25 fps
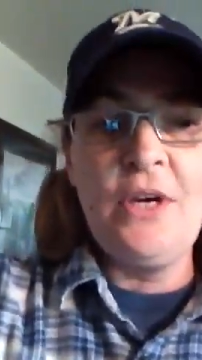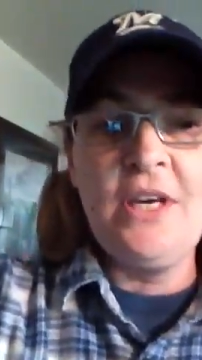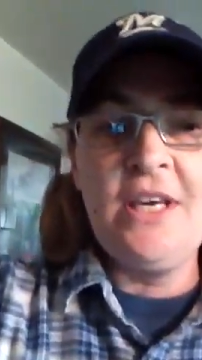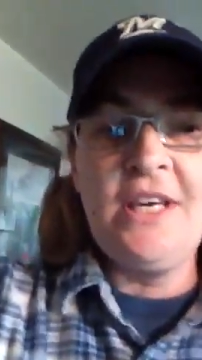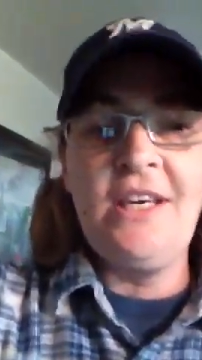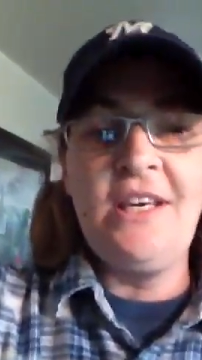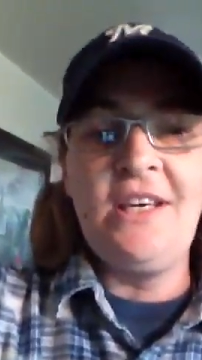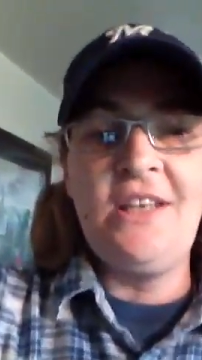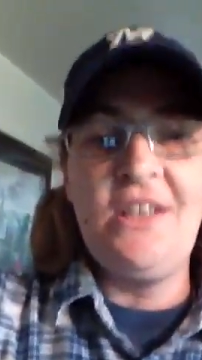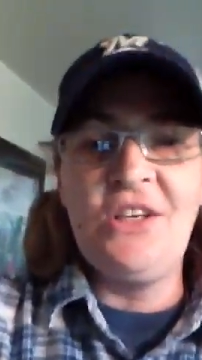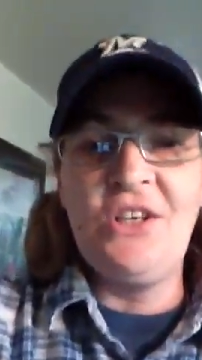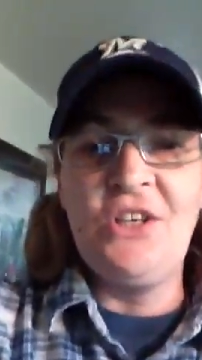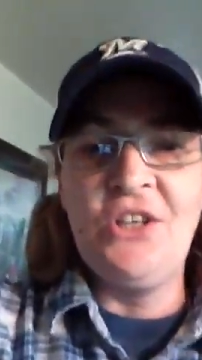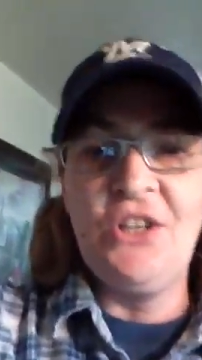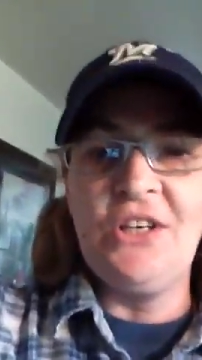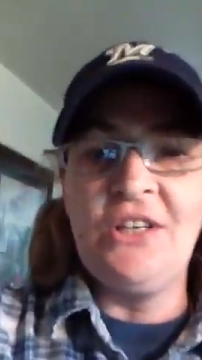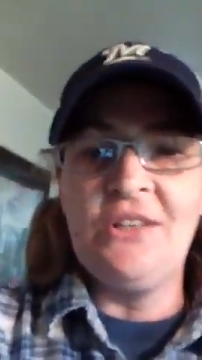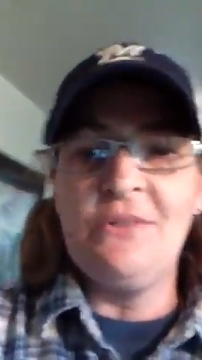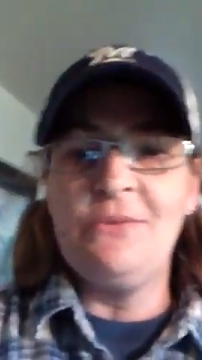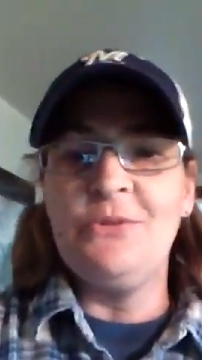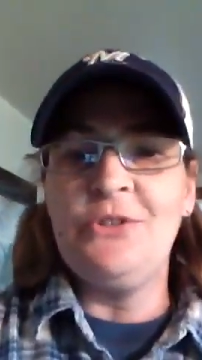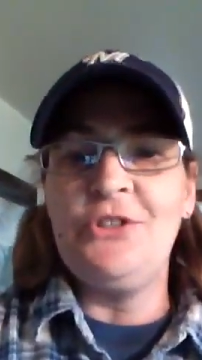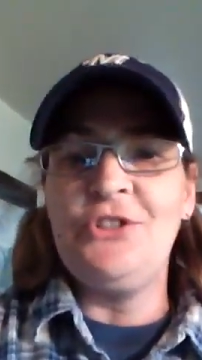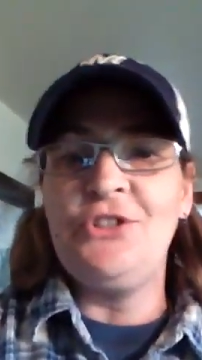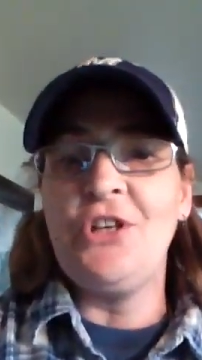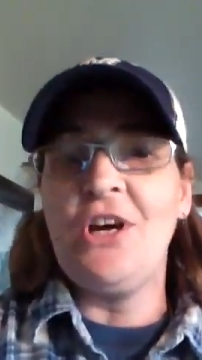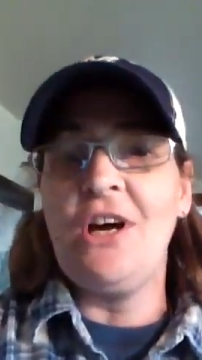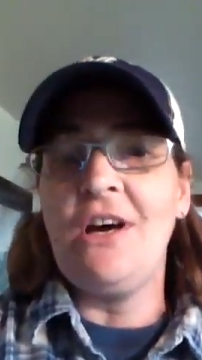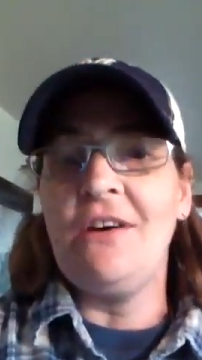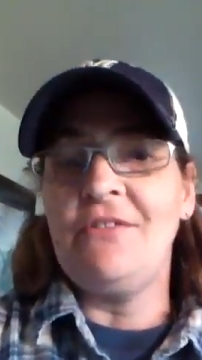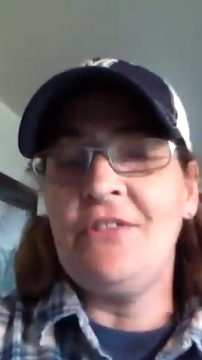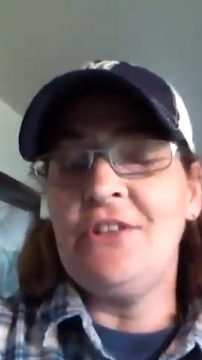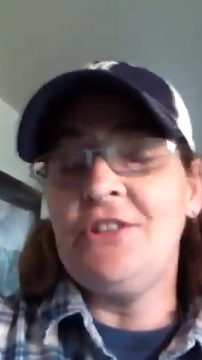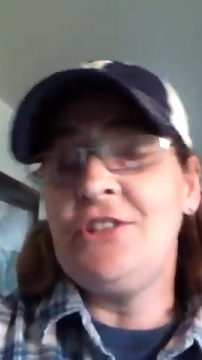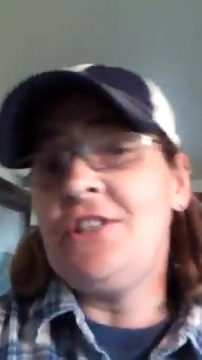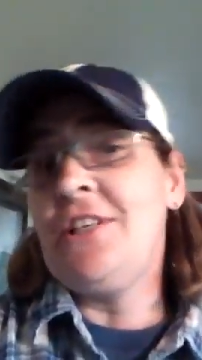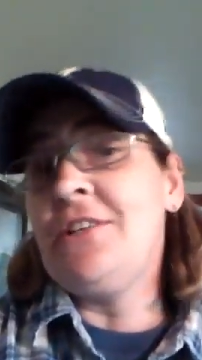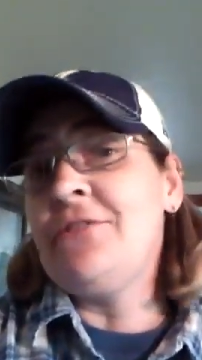we could
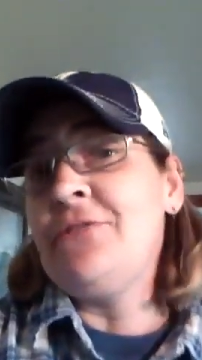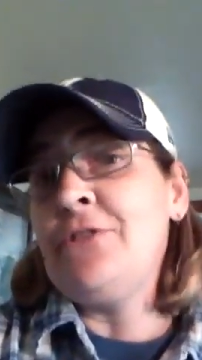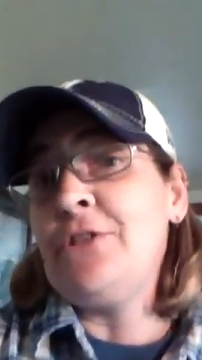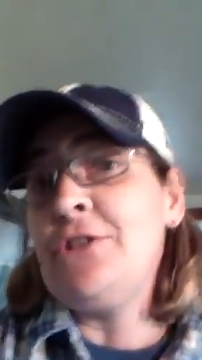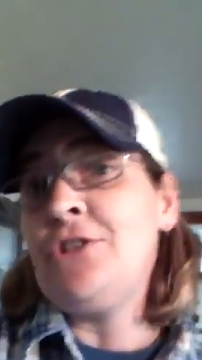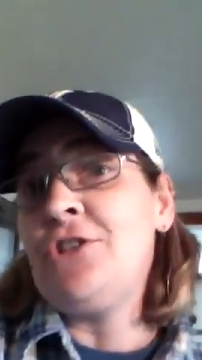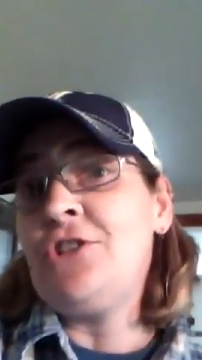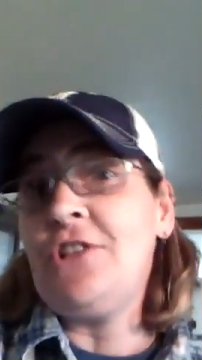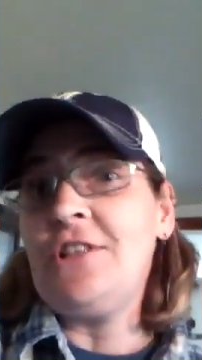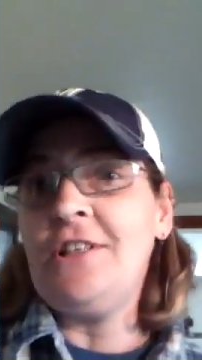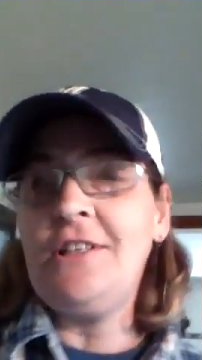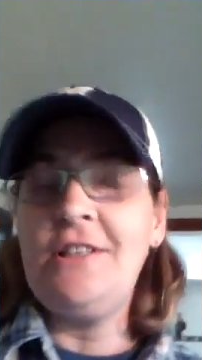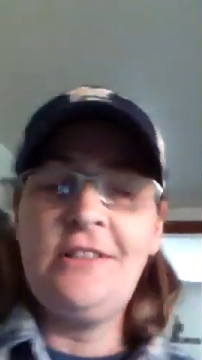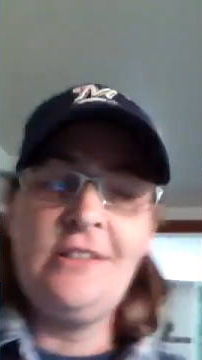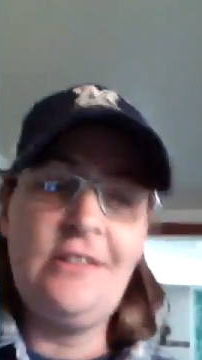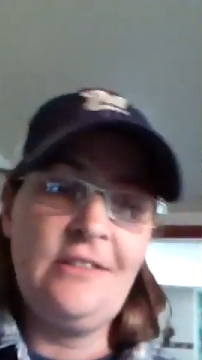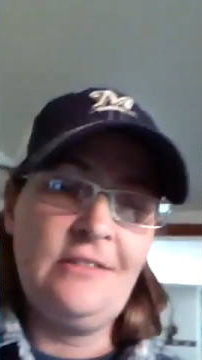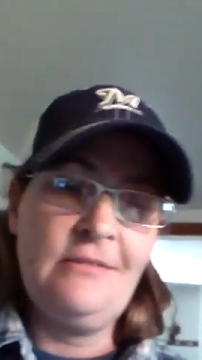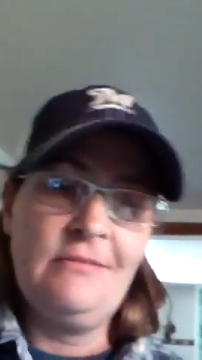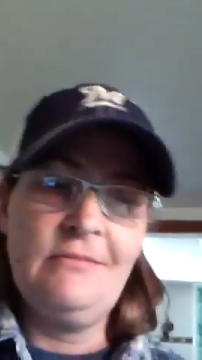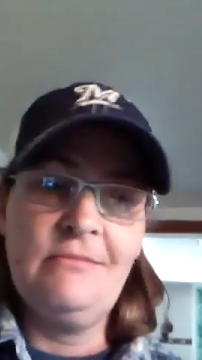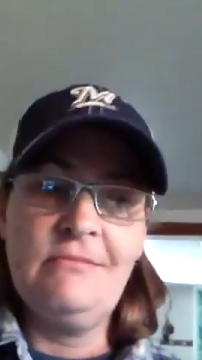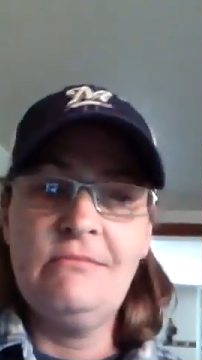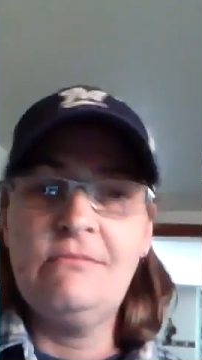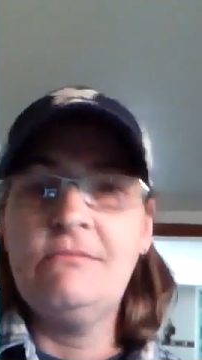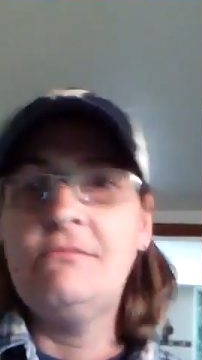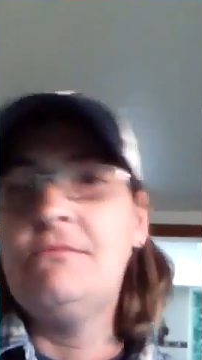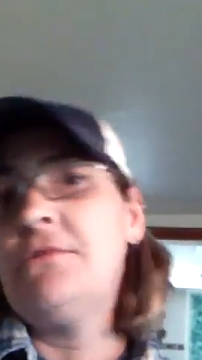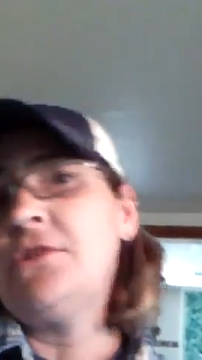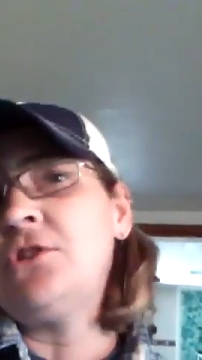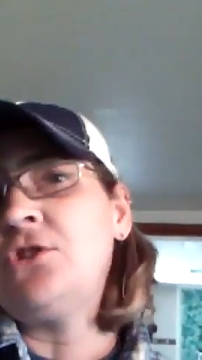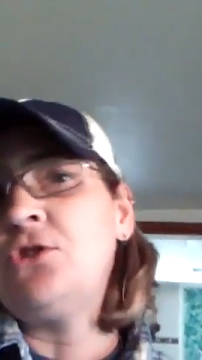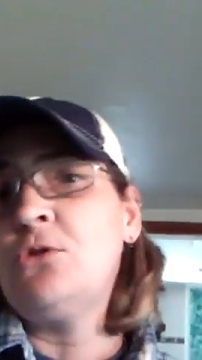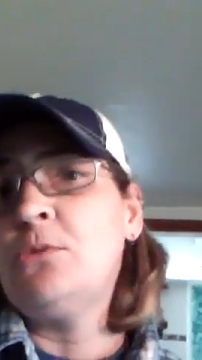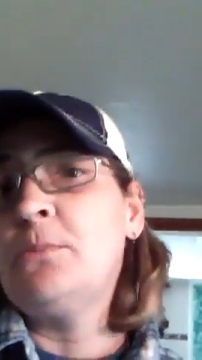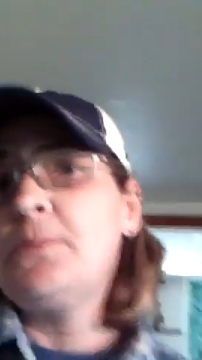resolve our differences, which